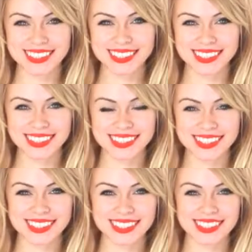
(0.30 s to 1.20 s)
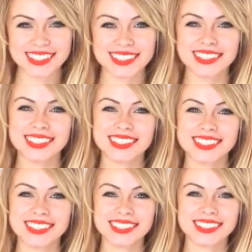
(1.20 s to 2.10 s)

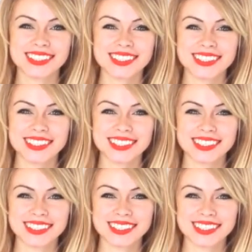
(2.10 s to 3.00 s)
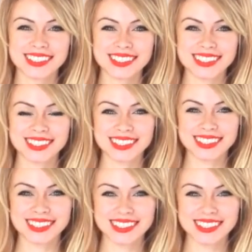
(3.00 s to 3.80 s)
This person isn't speaking.